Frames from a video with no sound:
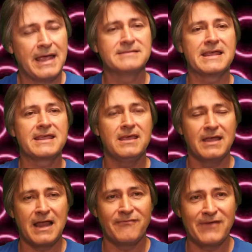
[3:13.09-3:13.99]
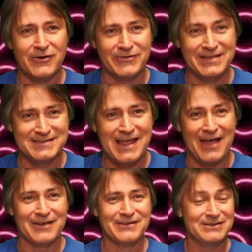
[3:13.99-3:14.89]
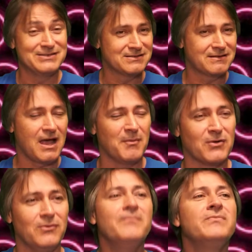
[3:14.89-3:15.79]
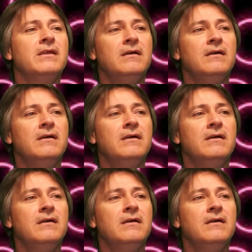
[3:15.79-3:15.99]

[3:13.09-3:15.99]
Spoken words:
As a kid, I figured this out. This is comical.